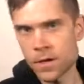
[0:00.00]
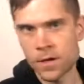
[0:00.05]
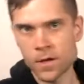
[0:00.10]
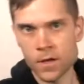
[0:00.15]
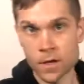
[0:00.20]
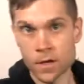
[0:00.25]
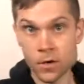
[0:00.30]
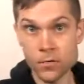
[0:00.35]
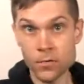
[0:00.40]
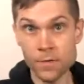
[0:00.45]

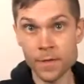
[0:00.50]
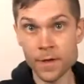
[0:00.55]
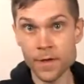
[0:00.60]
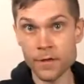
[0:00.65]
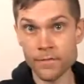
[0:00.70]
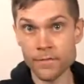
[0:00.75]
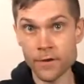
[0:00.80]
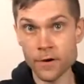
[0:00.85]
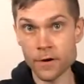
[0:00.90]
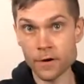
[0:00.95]
you would be the
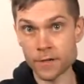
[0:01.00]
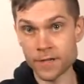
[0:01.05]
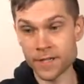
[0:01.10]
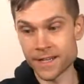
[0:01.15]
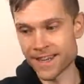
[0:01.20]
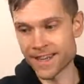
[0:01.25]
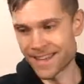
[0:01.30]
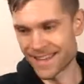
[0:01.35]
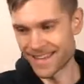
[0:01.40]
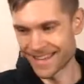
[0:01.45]
first.
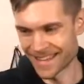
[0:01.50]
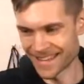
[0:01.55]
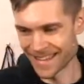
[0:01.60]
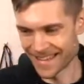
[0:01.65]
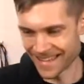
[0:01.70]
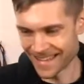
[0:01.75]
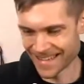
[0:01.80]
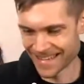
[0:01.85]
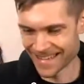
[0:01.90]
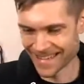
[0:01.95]

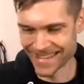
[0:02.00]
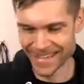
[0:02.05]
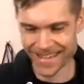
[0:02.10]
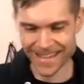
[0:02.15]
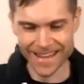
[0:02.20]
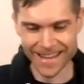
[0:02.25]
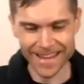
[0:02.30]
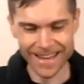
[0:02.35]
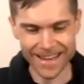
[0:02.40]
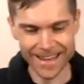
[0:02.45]

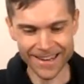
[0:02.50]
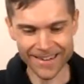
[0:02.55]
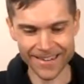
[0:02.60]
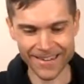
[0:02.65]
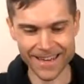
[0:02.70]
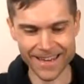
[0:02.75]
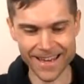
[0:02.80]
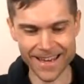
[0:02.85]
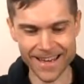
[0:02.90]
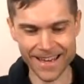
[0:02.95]

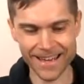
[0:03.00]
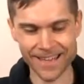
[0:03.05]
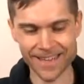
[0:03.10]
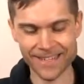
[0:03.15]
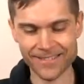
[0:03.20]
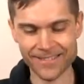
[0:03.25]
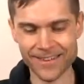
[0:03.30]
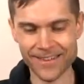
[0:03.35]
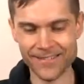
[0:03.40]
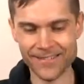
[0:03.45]
Okay,
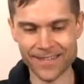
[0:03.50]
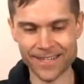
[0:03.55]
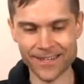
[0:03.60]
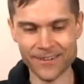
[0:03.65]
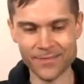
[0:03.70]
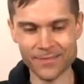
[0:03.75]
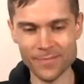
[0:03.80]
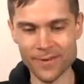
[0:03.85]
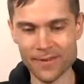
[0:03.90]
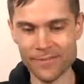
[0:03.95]
so anyways,
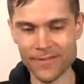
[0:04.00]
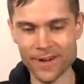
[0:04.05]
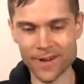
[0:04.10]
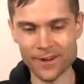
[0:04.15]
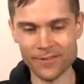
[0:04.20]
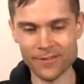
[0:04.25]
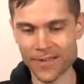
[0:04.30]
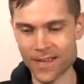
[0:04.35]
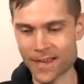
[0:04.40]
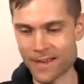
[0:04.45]
here's my
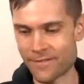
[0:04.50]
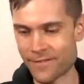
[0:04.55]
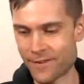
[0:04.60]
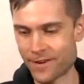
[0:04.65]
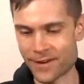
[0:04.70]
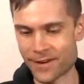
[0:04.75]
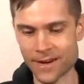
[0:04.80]
final kefir.